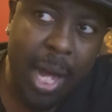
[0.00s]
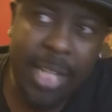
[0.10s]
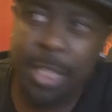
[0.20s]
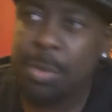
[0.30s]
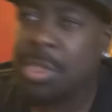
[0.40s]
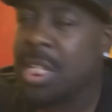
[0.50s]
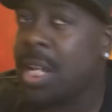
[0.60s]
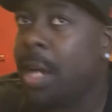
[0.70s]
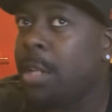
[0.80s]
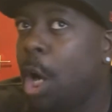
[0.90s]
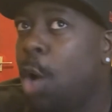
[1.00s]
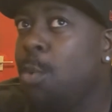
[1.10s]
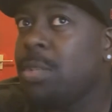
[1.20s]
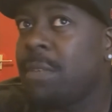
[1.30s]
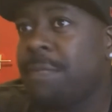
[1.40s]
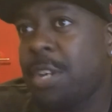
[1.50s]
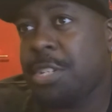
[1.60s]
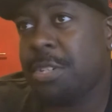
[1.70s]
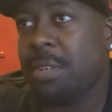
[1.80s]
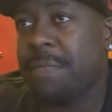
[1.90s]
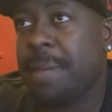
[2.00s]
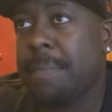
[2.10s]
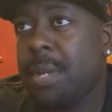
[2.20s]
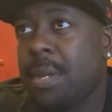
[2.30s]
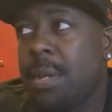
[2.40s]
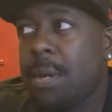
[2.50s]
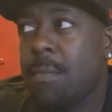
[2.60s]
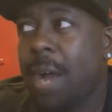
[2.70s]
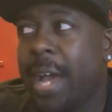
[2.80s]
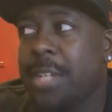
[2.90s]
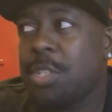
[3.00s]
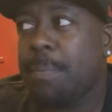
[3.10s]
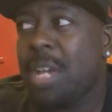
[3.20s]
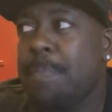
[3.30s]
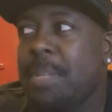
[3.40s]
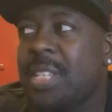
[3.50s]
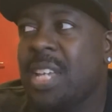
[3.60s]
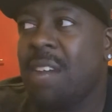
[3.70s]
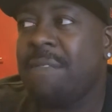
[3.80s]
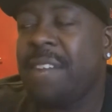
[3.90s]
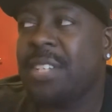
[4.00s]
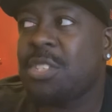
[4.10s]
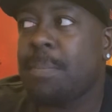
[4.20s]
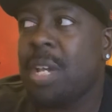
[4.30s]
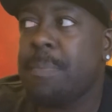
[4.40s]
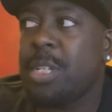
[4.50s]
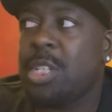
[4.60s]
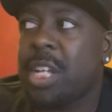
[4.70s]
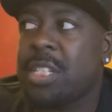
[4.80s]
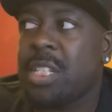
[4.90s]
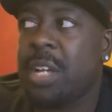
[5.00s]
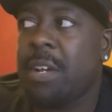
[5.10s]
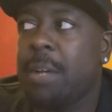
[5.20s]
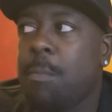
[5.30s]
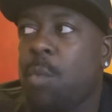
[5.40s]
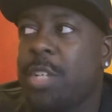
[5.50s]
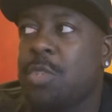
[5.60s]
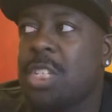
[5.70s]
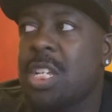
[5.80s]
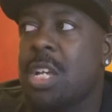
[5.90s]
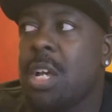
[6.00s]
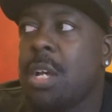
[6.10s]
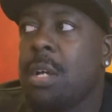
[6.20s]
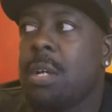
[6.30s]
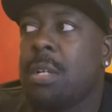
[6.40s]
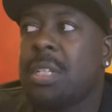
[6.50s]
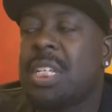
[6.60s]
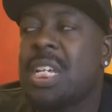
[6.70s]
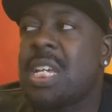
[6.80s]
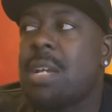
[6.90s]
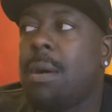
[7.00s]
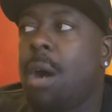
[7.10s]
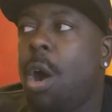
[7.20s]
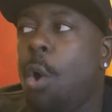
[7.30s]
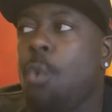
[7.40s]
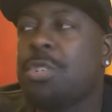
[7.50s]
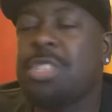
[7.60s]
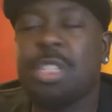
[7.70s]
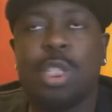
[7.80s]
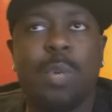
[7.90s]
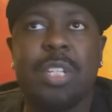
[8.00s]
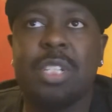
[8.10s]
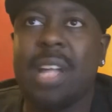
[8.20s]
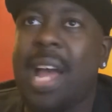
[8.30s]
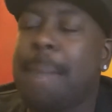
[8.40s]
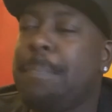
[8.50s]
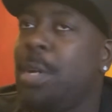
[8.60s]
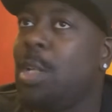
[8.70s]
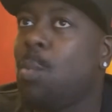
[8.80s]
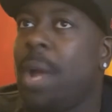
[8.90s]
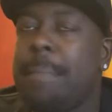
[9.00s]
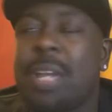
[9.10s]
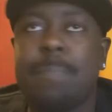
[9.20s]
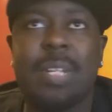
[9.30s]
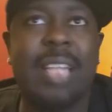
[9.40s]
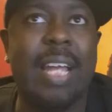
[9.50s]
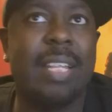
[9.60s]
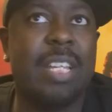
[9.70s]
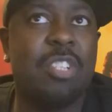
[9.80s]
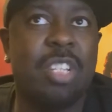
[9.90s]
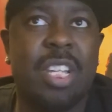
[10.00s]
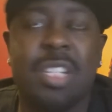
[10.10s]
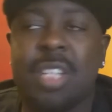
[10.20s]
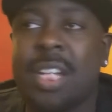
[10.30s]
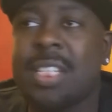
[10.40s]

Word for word: and then you see an older version of him. Right, so maybe the event, so maybe that's um, where you see the whole situation happen, where maybe that nation is